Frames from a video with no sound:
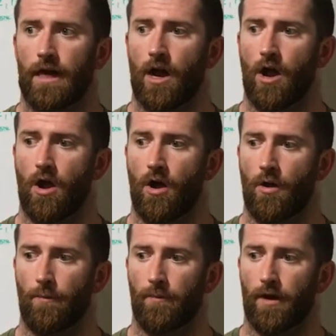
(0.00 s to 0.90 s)

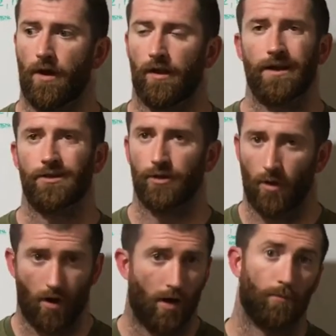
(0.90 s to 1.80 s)
unless you
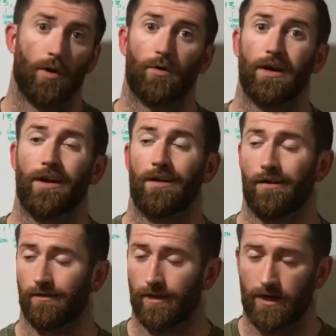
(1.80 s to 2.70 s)
go unbroken and
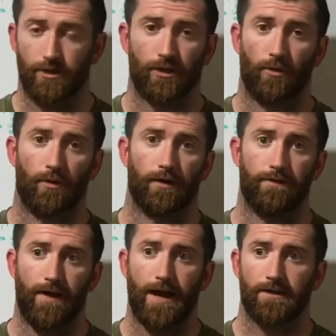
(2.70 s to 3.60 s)
unless you go really
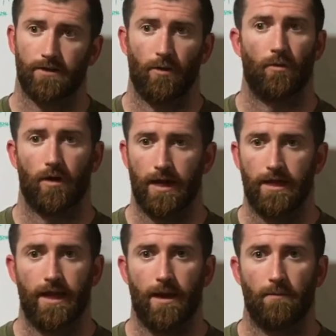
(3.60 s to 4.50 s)
fast. So
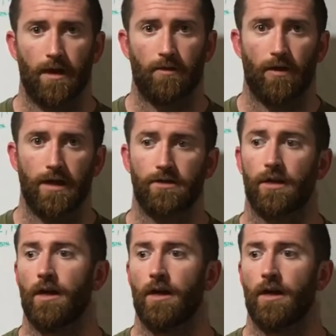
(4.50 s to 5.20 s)
in that minute range,